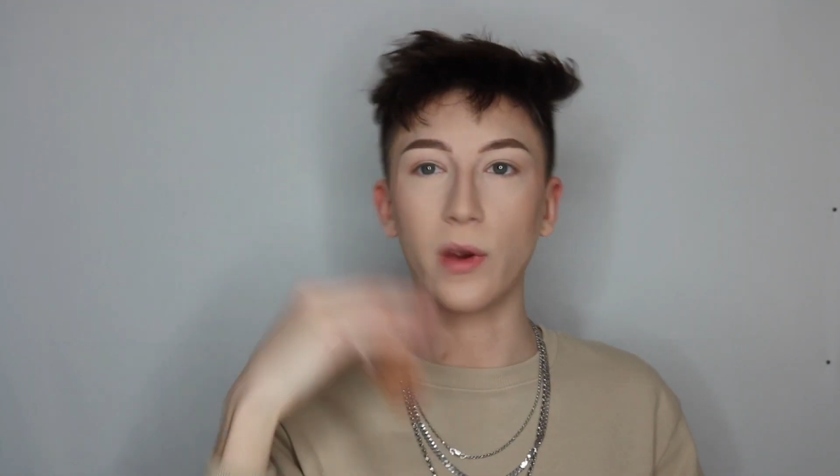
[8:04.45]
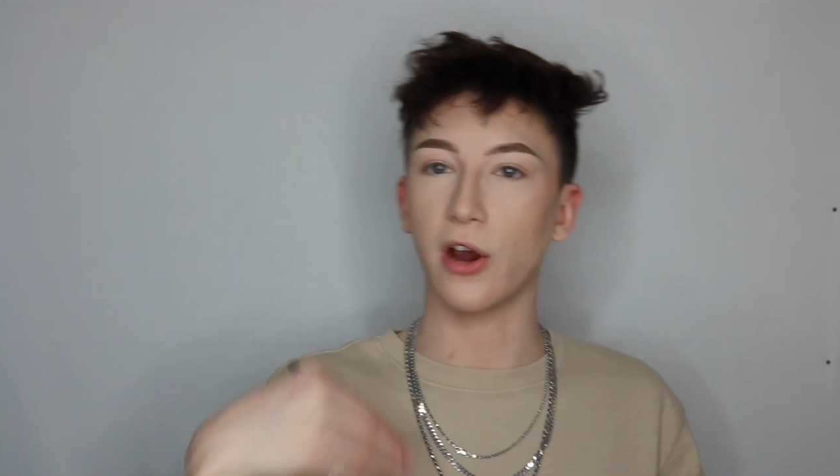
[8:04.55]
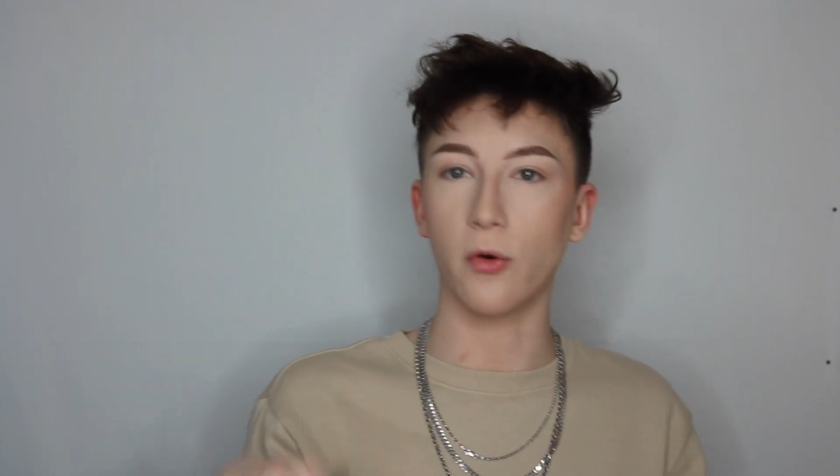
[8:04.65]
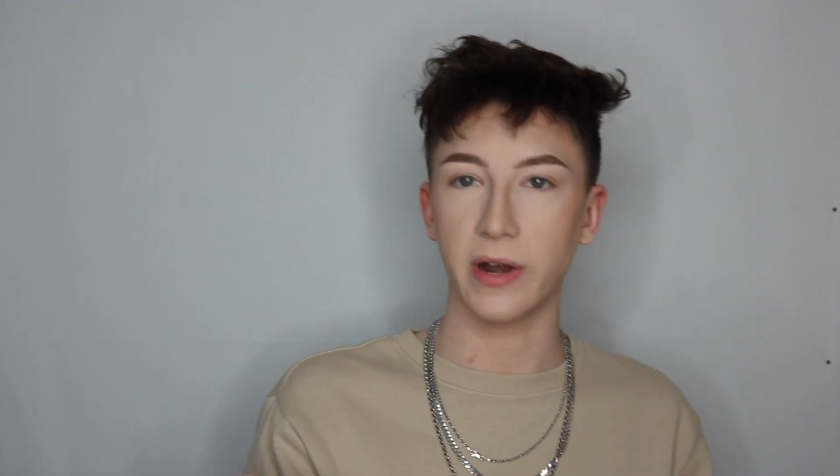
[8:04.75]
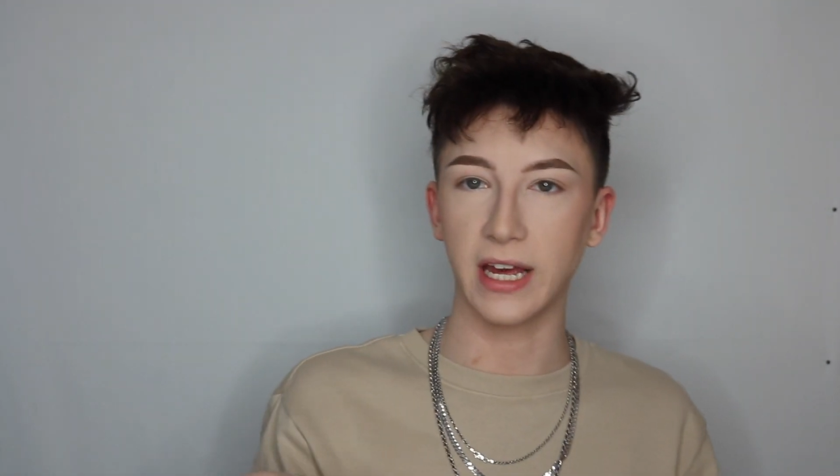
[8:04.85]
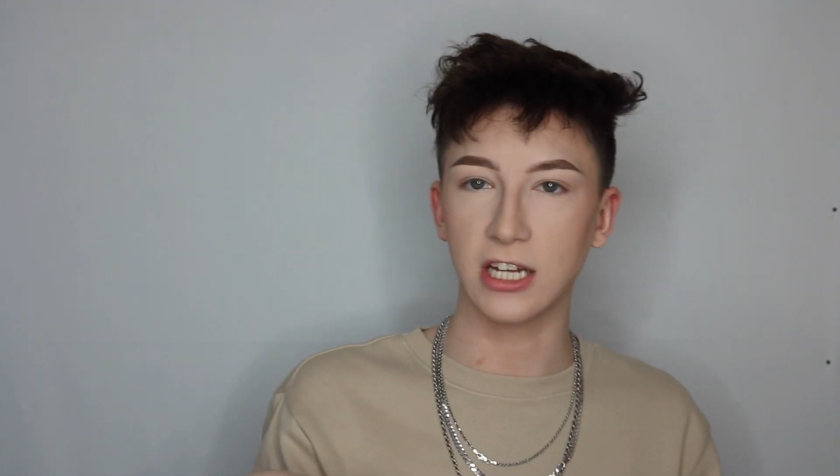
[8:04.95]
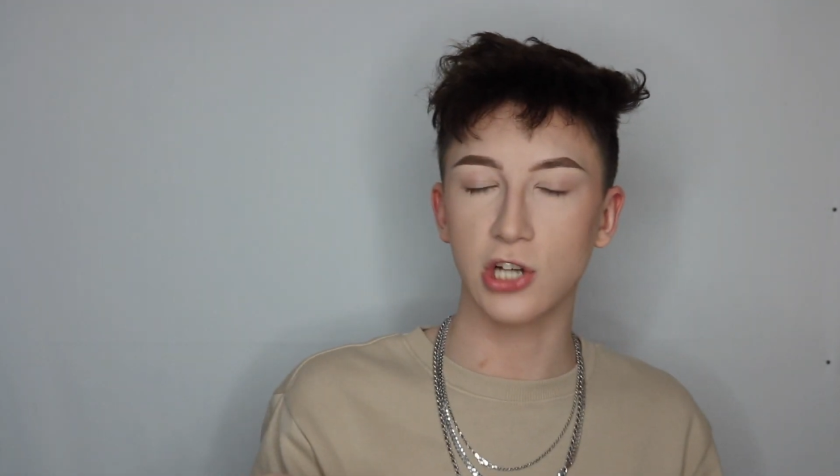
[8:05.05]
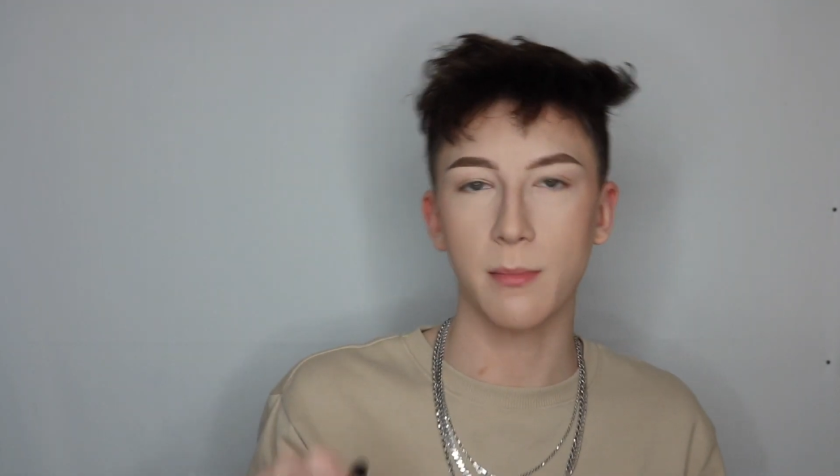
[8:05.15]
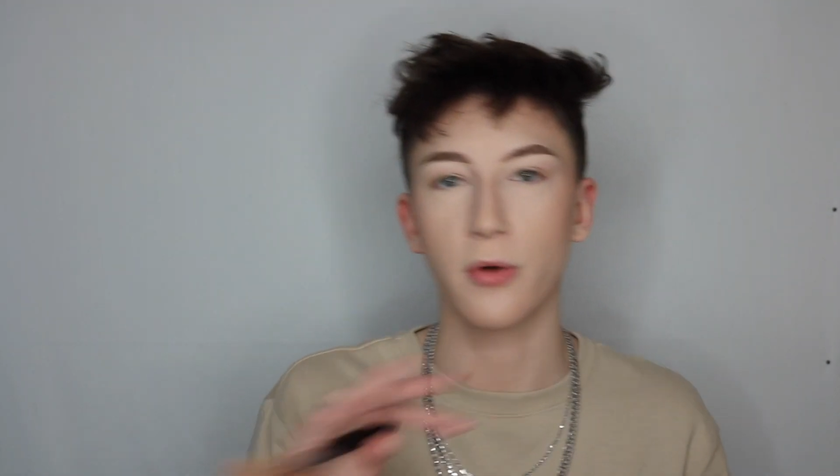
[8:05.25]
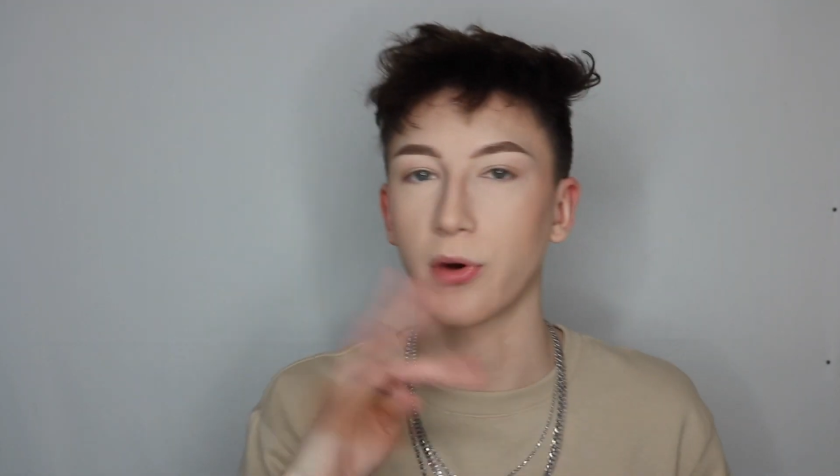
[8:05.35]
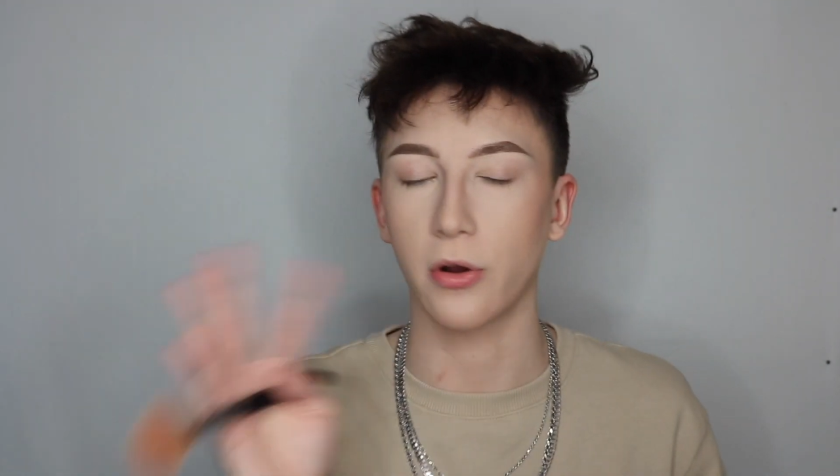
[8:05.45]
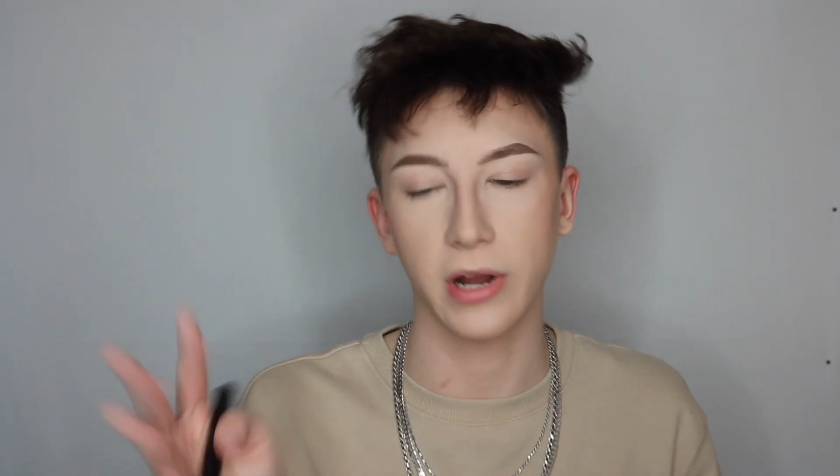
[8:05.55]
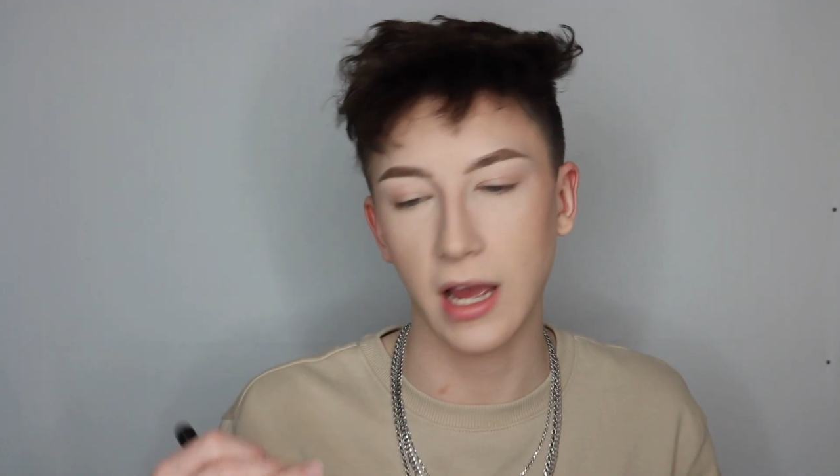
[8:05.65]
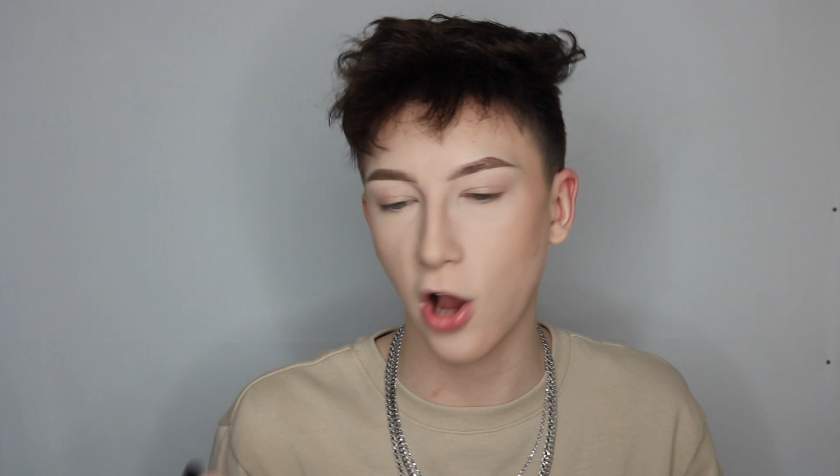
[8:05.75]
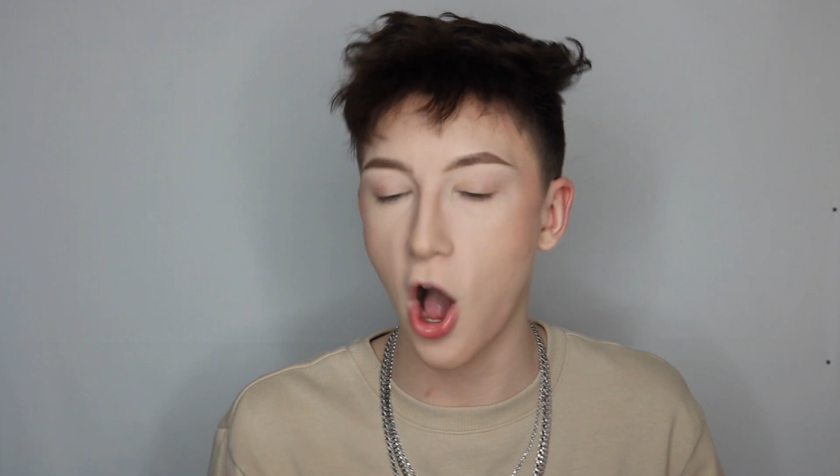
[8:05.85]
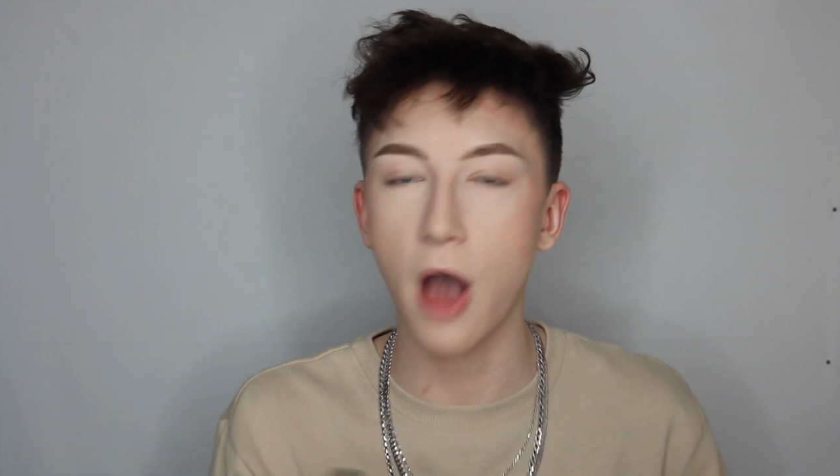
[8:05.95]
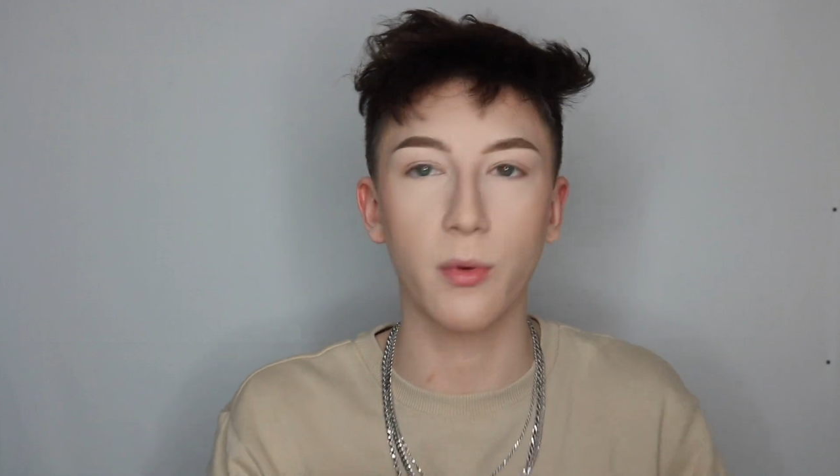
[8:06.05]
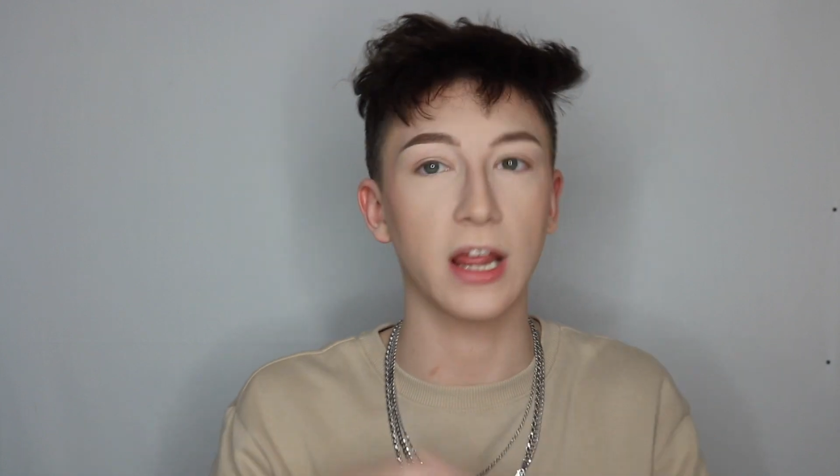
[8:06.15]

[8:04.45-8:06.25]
We are going to get in trouble. We're going to get caught.